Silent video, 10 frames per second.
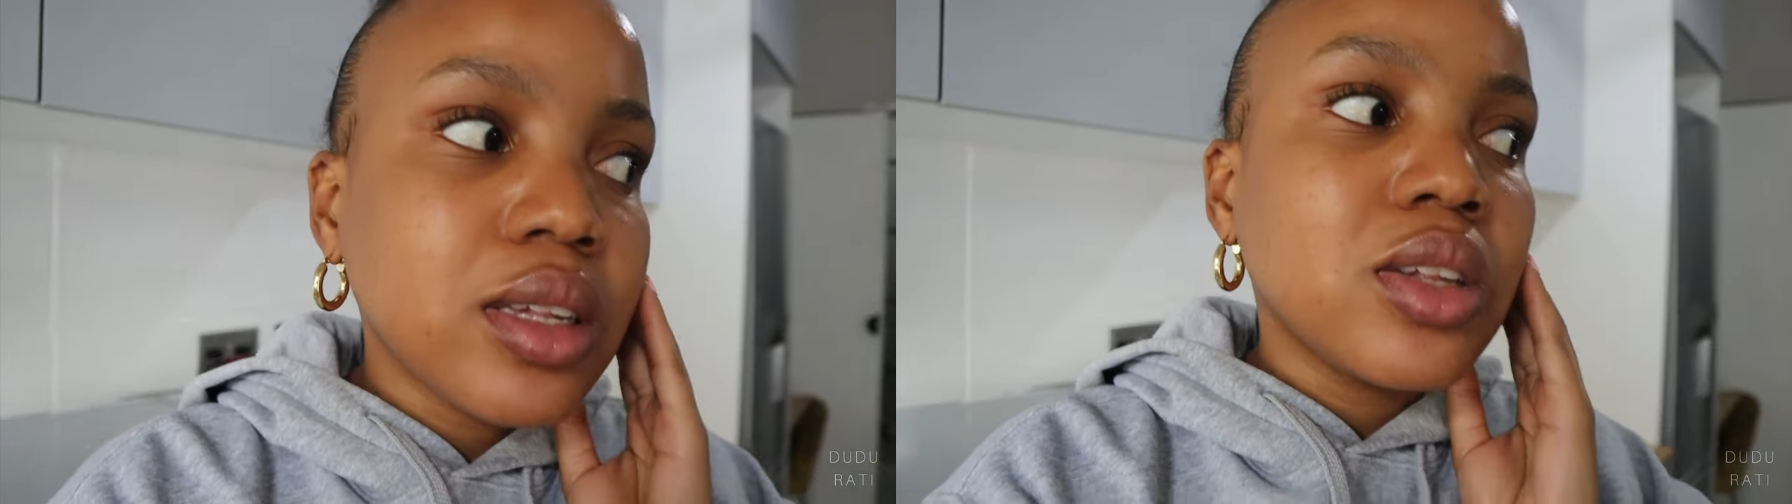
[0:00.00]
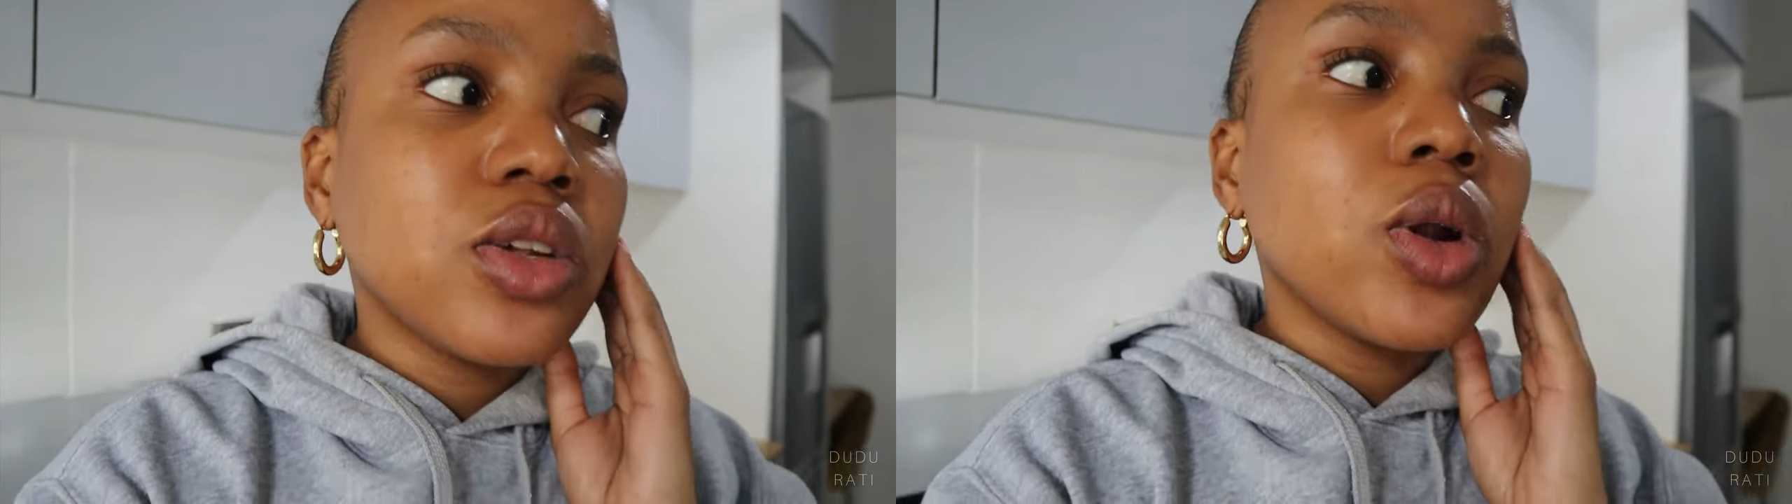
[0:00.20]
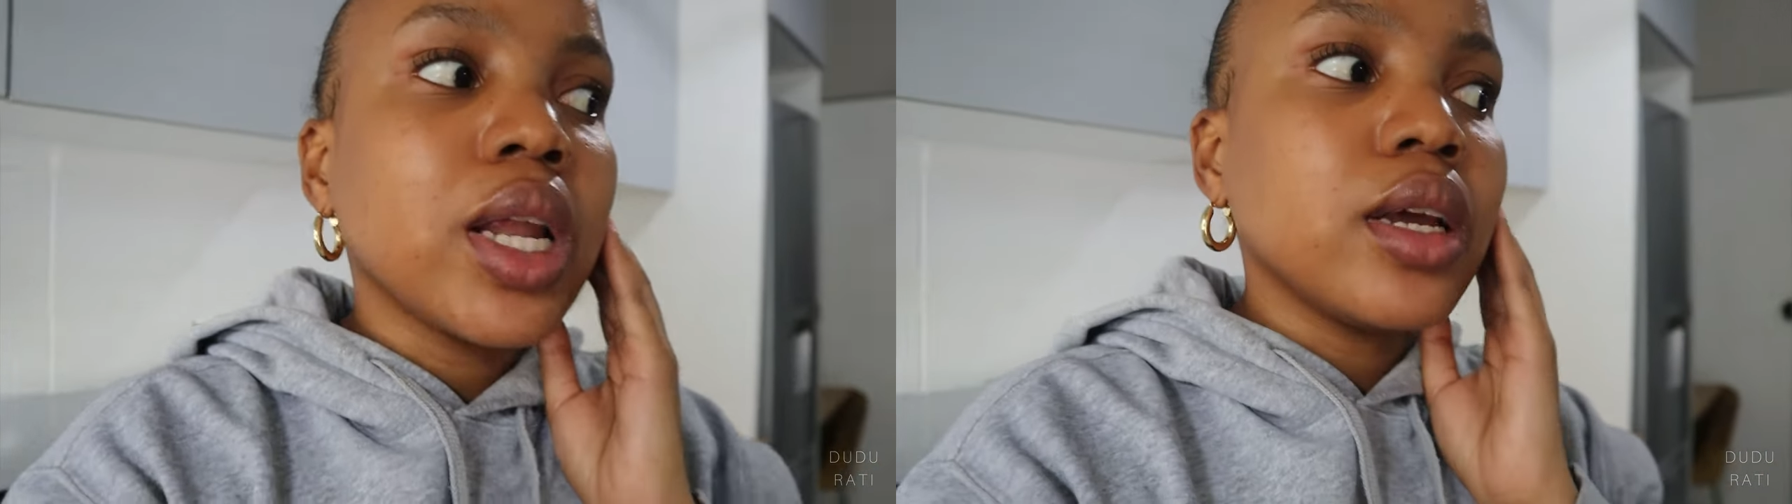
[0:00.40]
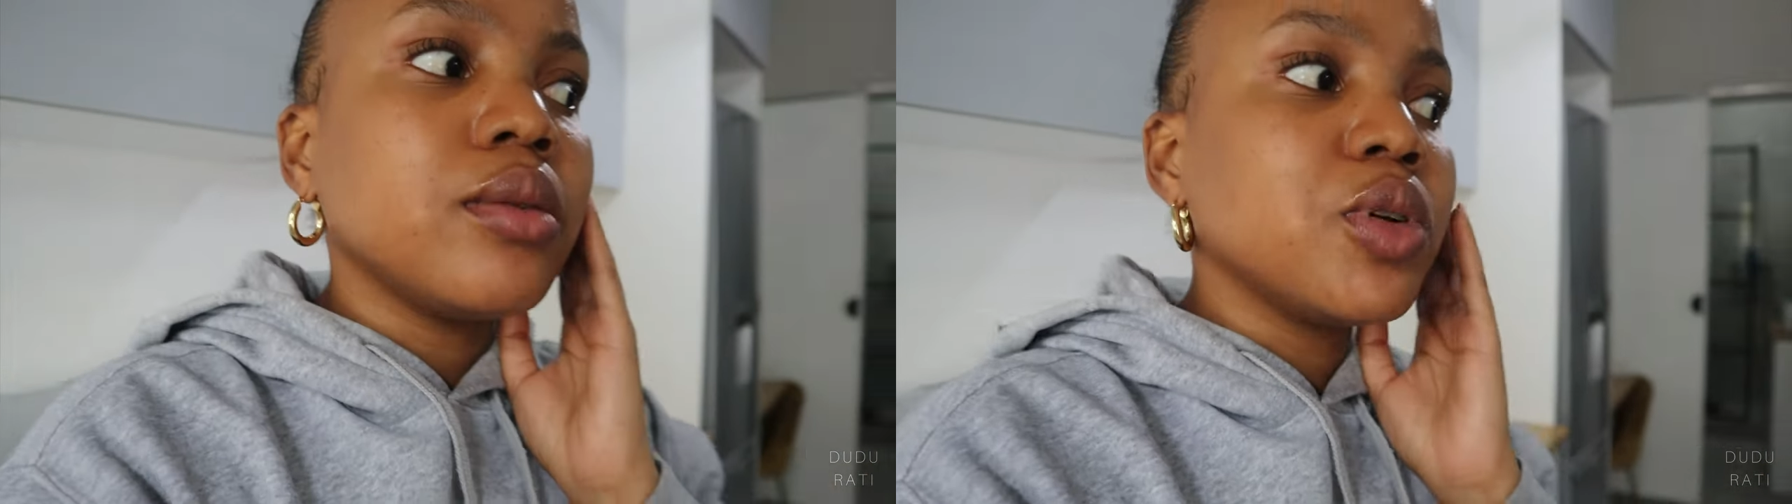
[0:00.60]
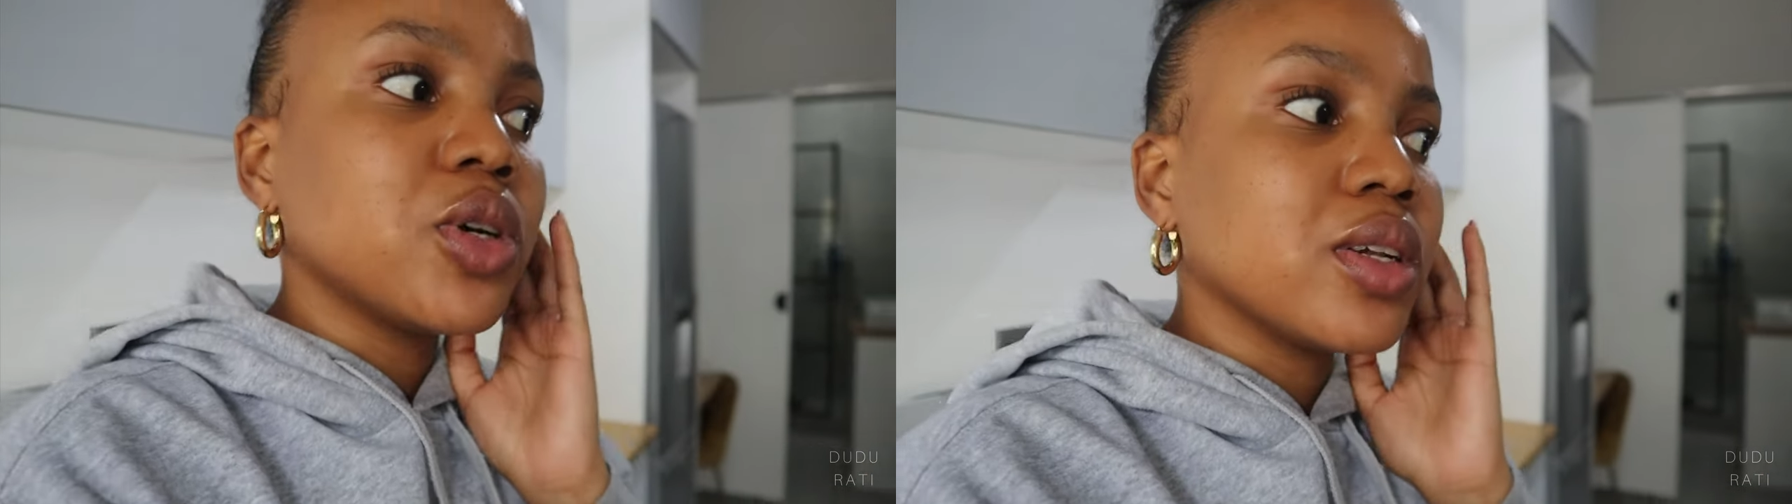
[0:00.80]
so
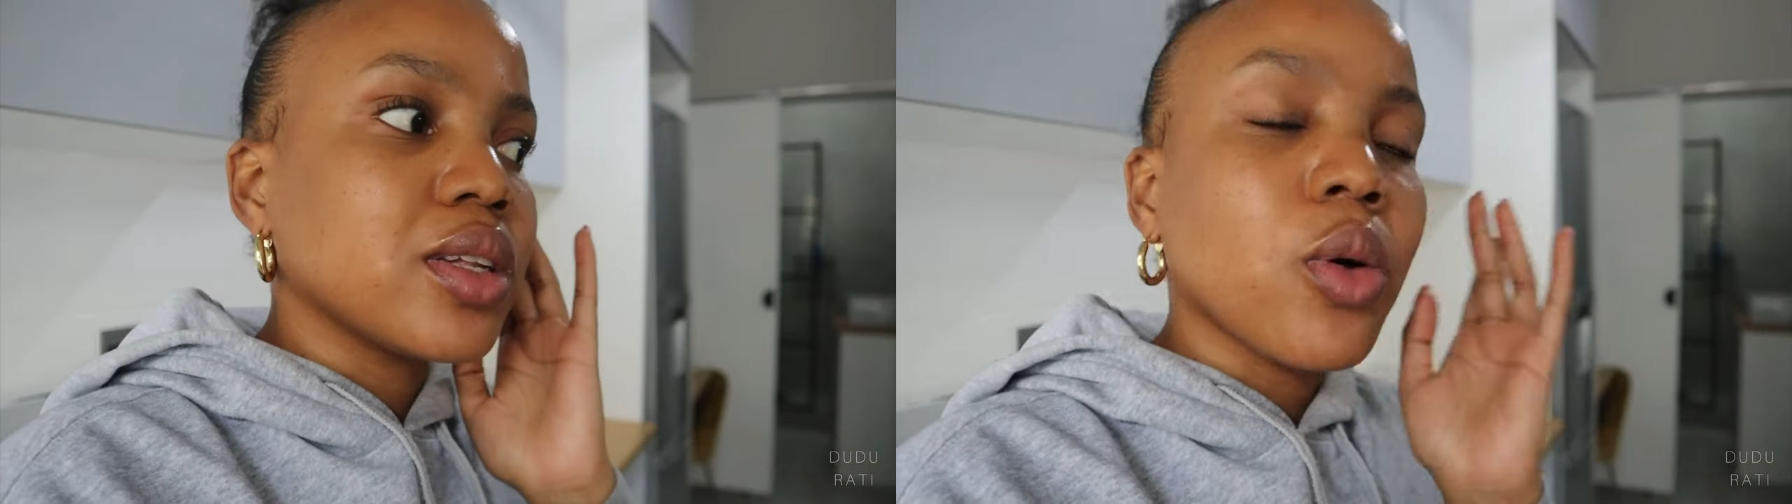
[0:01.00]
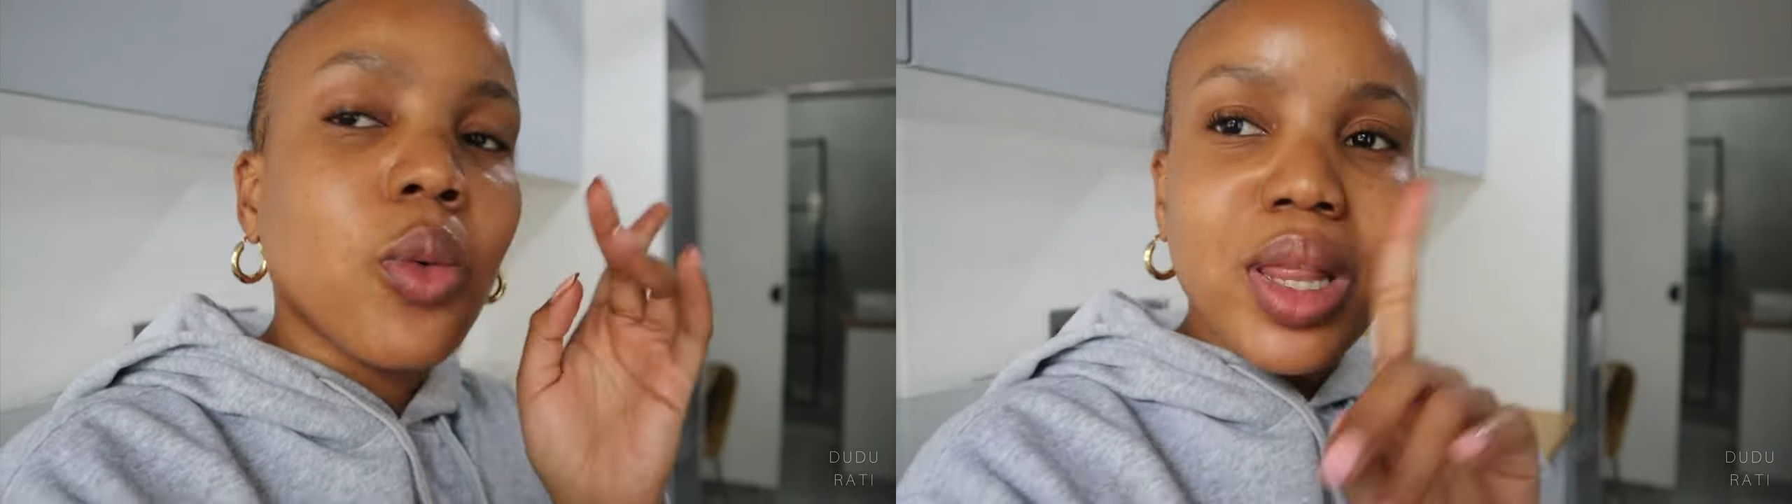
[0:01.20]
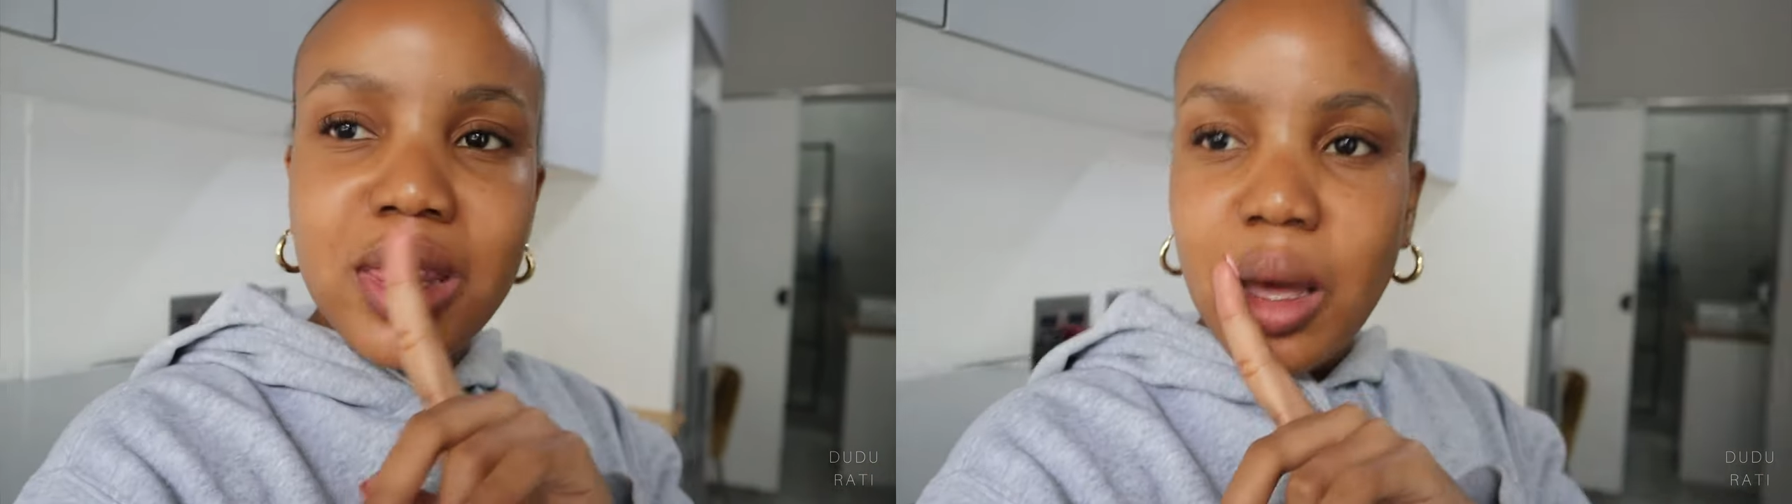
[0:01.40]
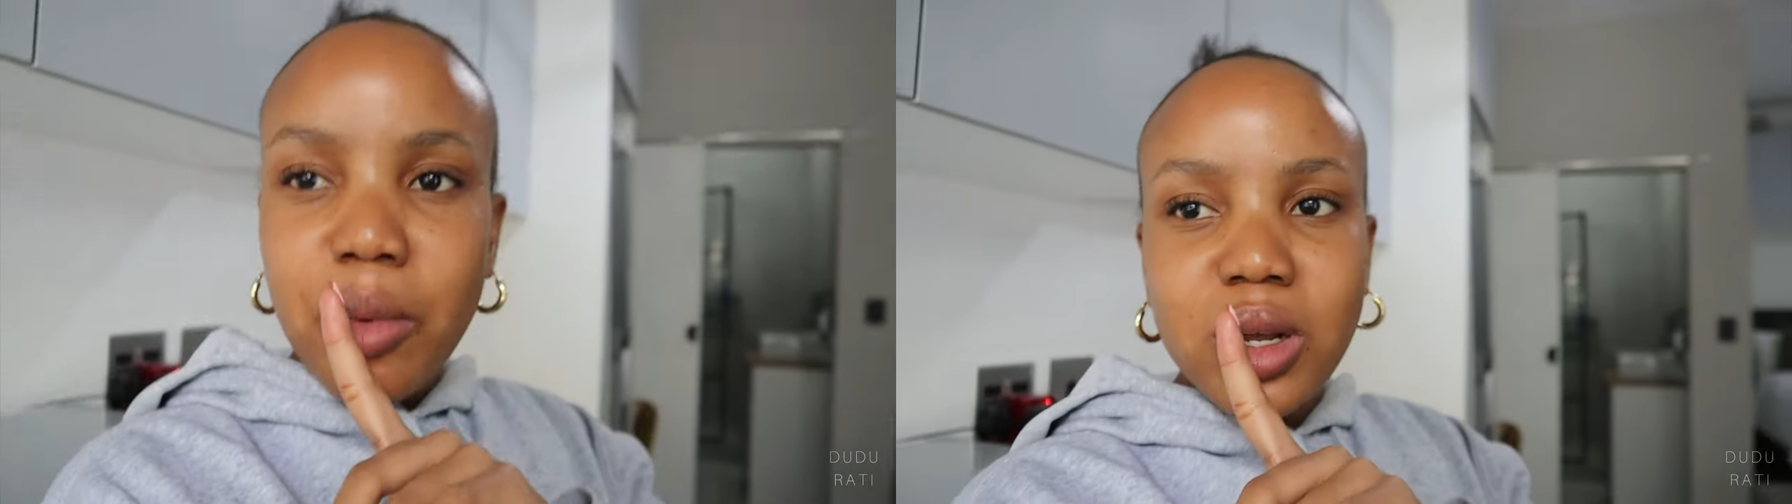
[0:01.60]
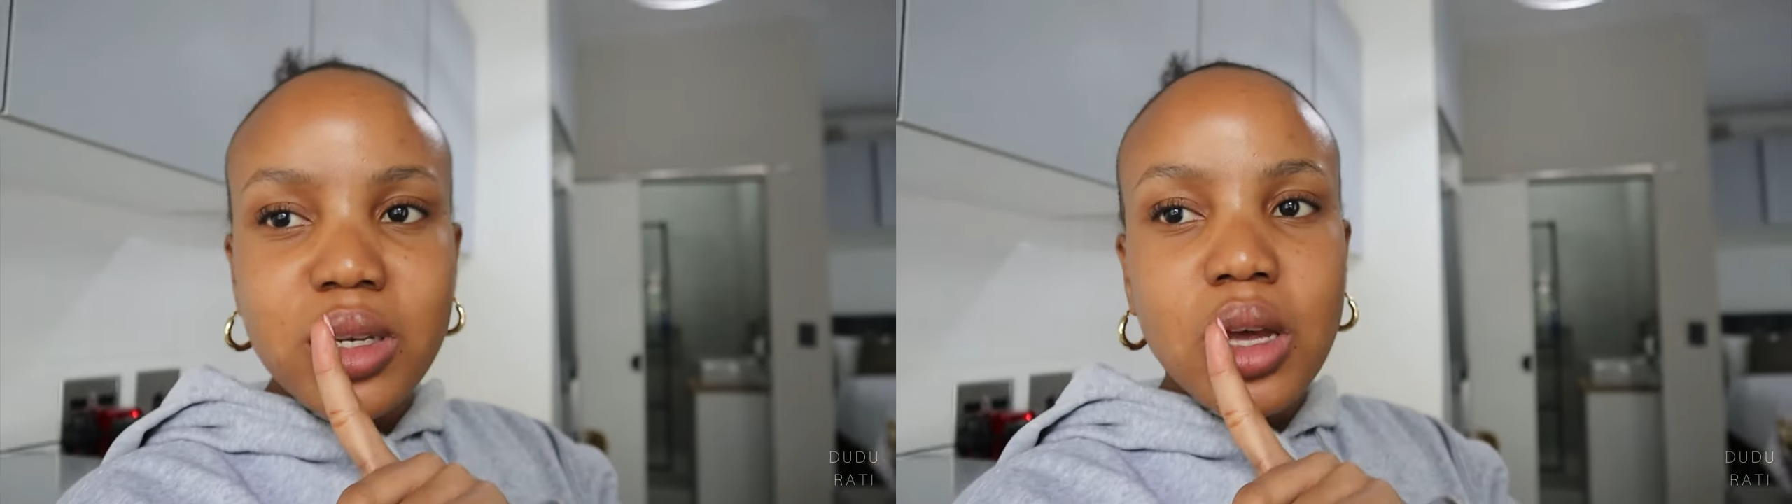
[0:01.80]
late because one thing
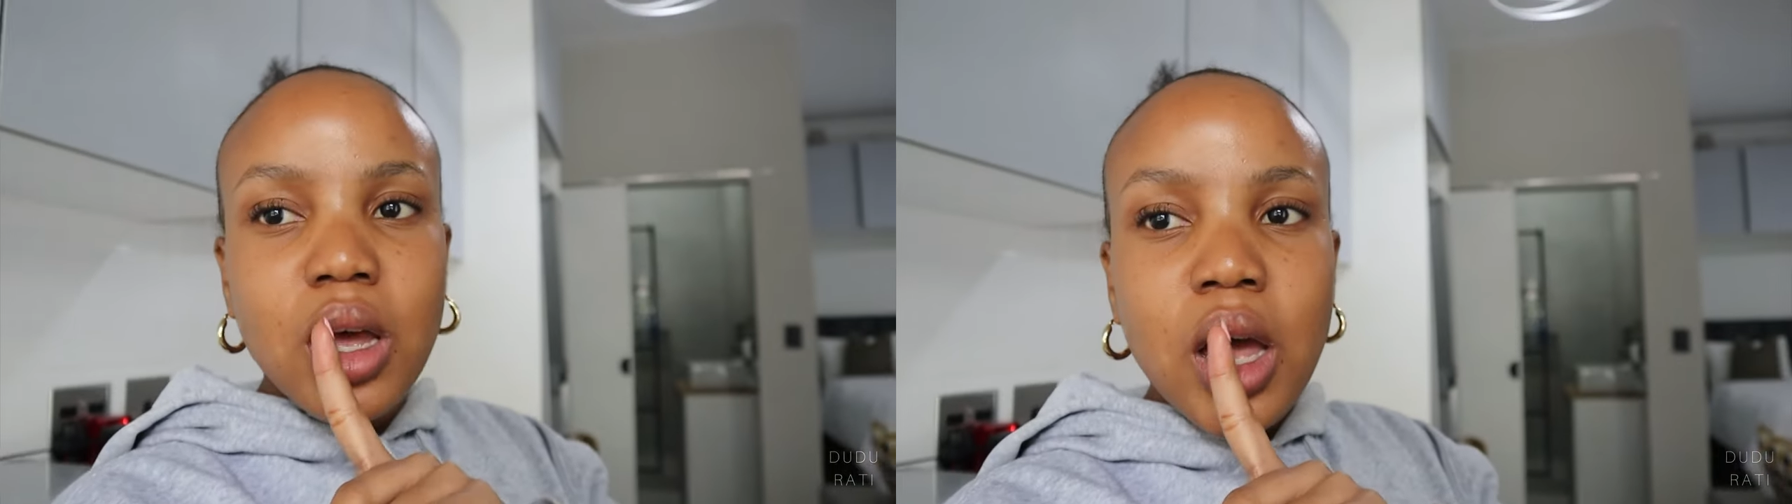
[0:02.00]
about